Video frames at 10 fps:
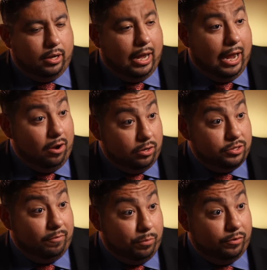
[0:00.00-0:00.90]
I also
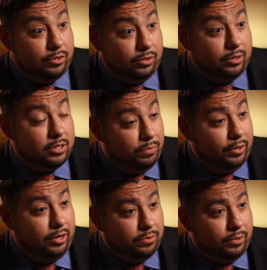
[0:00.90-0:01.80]
have personal
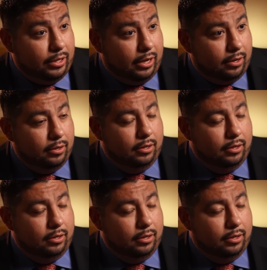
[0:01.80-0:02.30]
experience with that.